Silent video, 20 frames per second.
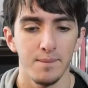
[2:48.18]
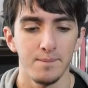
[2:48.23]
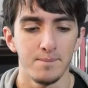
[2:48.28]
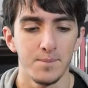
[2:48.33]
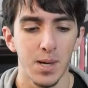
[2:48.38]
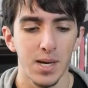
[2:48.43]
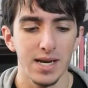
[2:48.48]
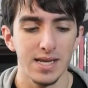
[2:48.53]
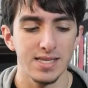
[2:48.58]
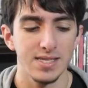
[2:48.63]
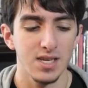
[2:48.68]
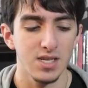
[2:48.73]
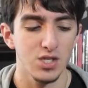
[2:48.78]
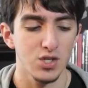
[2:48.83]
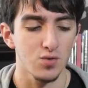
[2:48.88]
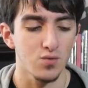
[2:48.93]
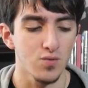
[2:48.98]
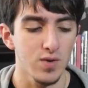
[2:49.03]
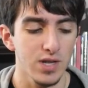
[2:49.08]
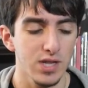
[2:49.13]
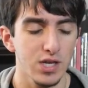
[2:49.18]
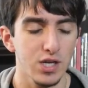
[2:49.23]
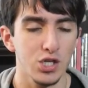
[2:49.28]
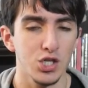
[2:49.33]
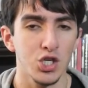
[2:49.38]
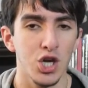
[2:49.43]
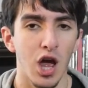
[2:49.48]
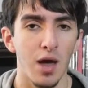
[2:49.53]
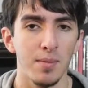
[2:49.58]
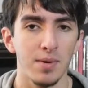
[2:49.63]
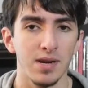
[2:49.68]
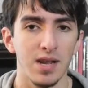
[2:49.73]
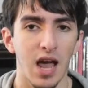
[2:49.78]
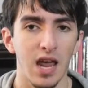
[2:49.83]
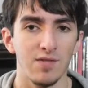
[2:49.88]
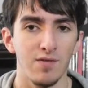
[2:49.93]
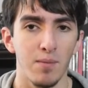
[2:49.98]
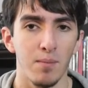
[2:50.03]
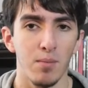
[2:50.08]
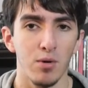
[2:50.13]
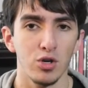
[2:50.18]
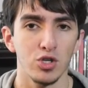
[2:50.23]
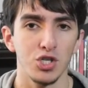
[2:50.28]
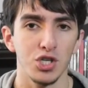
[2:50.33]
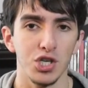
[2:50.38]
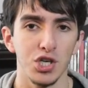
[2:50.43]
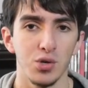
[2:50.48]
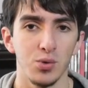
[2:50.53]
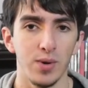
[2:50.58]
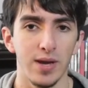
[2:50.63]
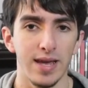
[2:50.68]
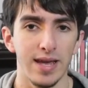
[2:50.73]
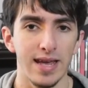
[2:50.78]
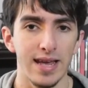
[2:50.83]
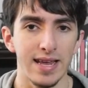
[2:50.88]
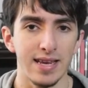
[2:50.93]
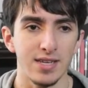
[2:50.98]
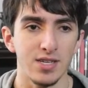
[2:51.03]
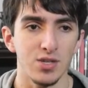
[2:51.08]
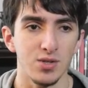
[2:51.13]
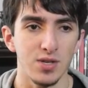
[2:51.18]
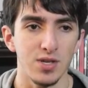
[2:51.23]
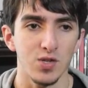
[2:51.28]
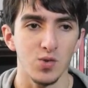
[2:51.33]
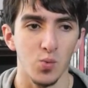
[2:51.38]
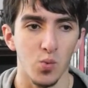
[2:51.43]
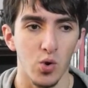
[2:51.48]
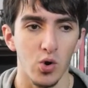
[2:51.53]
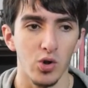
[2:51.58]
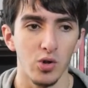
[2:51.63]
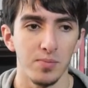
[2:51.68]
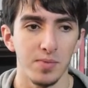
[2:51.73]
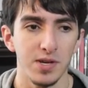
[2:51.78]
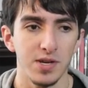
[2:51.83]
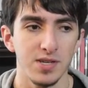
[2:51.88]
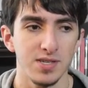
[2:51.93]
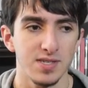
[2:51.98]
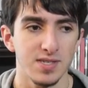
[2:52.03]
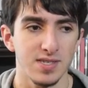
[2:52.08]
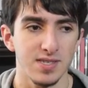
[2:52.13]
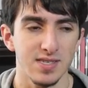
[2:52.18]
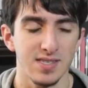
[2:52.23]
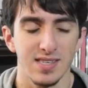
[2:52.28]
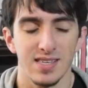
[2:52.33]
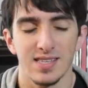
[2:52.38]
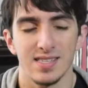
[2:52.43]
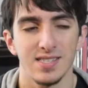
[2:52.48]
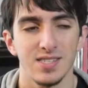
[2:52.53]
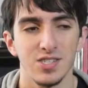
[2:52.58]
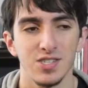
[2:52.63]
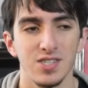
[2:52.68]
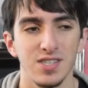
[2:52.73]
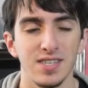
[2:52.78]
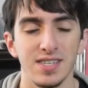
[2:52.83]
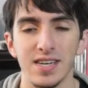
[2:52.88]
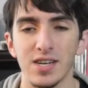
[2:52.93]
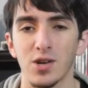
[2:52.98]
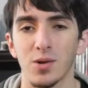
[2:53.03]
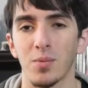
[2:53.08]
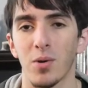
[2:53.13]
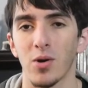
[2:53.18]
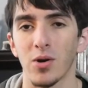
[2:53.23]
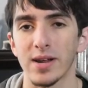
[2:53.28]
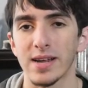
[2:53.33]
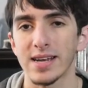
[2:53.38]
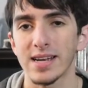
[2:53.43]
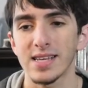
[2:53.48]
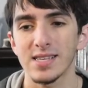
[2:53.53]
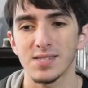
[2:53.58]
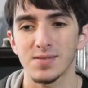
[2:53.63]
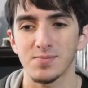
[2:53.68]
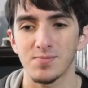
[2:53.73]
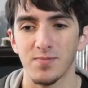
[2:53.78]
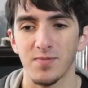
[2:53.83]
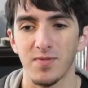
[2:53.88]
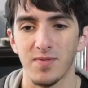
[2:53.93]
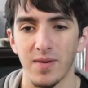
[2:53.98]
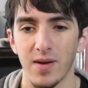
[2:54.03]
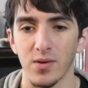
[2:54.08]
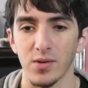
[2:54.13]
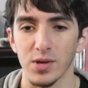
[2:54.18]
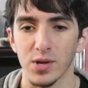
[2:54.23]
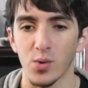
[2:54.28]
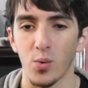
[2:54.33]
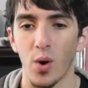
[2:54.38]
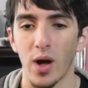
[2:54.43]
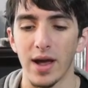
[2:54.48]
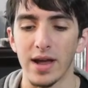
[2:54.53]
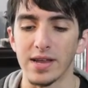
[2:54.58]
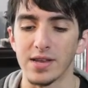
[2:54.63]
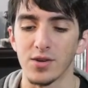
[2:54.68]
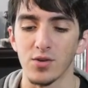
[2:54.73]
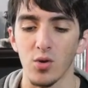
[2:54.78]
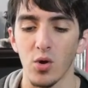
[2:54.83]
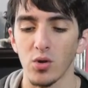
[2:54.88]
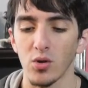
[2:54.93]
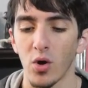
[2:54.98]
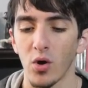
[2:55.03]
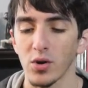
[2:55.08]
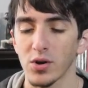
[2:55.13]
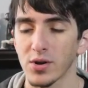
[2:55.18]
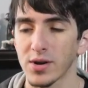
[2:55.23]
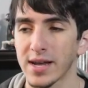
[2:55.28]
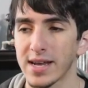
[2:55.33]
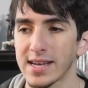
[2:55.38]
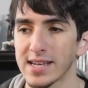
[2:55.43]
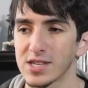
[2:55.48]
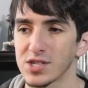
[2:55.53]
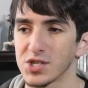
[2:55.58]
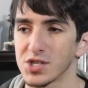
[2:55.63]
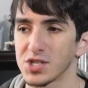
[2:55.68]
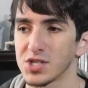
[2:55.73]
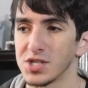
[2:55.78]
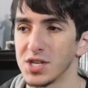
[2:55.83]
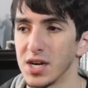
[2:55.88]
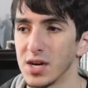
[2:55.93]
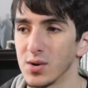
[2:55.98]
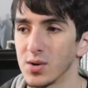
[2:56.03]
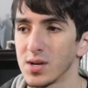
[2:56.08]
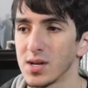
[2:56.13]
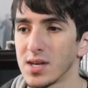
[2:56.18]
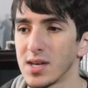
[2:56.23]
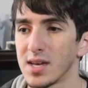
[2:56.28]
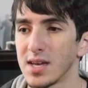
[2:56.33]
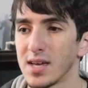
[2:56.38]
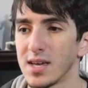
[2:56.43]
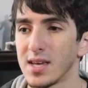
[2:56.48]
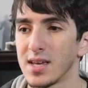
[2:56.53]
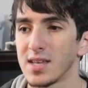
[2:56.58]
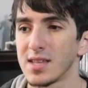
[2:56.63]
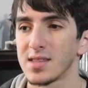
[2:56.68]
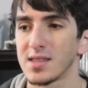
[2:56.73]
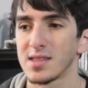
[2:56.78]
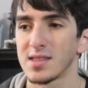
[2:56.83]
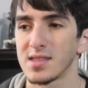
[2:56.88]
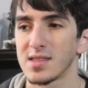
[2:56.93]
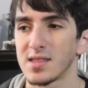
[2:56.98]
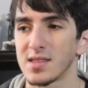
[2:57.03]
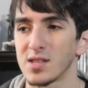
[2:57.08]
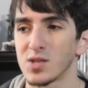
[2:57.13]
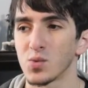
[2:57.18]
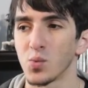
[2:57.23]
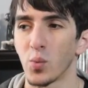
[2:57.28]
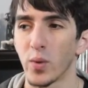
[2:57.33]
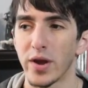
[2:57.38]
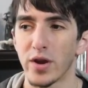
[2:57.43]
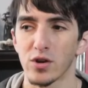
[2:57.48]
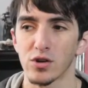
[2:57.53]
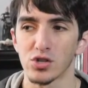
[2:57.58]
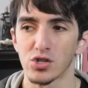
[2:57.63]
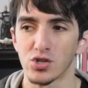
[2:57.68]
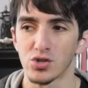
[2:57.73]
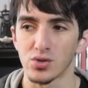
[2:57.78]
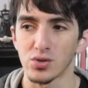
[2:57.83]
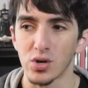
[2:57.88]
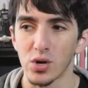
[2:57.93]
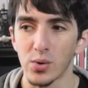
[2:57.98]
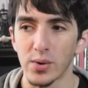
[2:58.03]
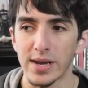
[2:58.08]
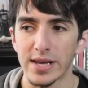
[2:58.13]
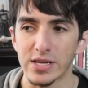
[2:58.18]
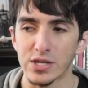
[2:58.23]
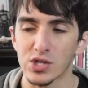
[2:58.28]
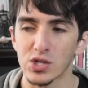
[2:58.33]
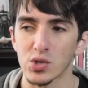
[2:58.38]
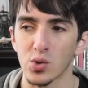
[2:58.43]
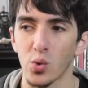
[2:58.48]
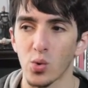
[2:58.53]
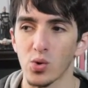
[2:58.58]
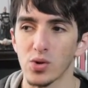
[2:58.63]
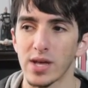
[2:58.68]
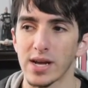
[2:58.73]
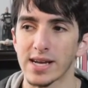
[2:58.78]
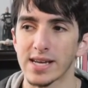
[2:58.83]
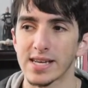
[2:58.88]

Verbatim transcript: but it does a really good job at kind of immersing you into this world, because it's just a dinner party. It is fairly quiet. You're all, all you're getting is just, you know, this weird droning score that